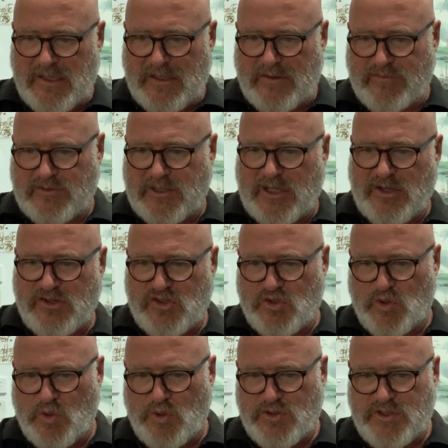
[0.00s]
of
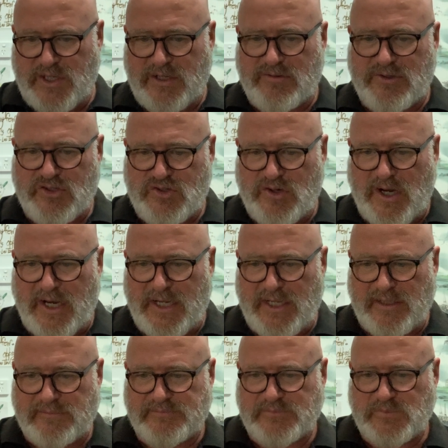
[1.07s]
closed-door secret
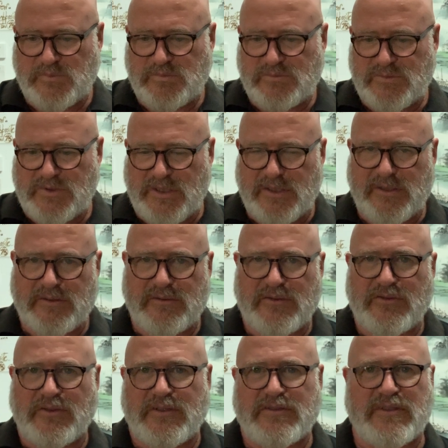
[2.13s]
training. So the
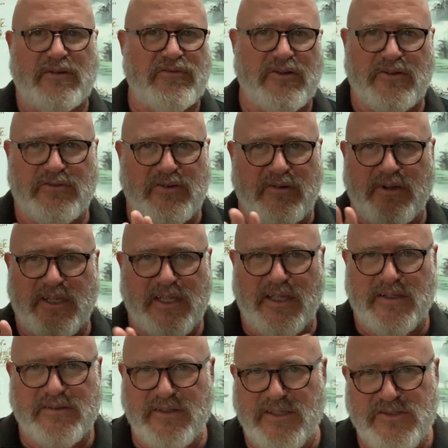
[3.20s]
sort of stuff, oh, sorry,
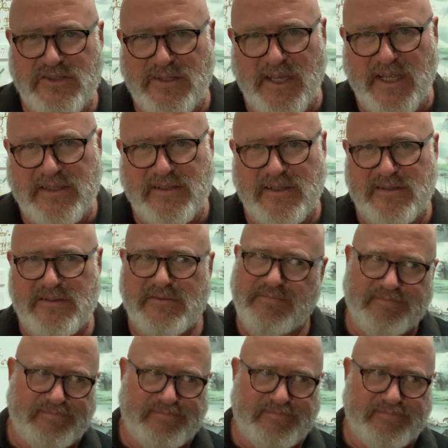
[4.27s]
can't teach you that. That's,